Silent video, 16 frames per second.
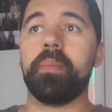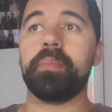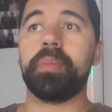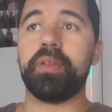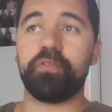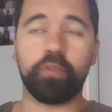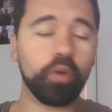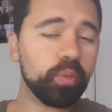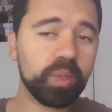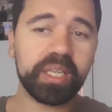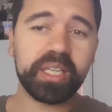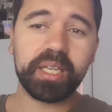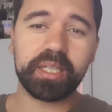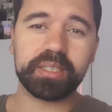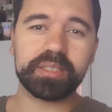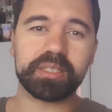before we
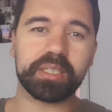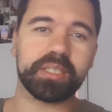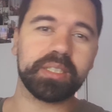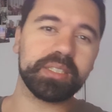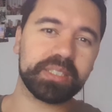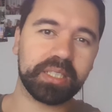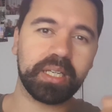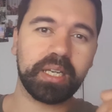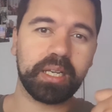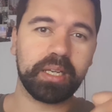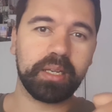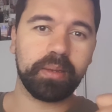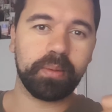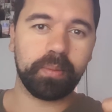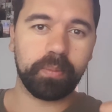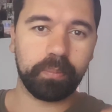get into this,
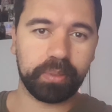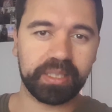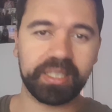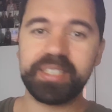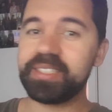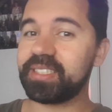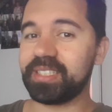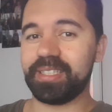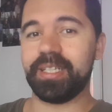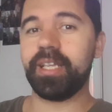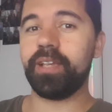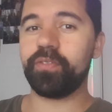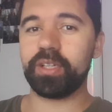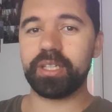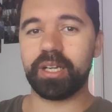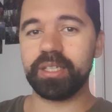please
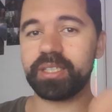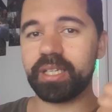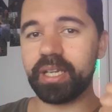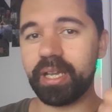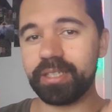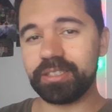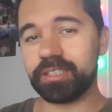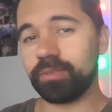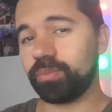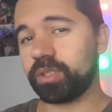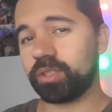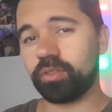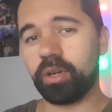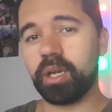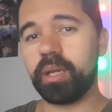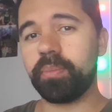leave a like and
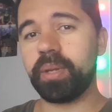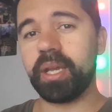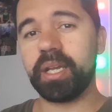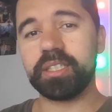subscribe,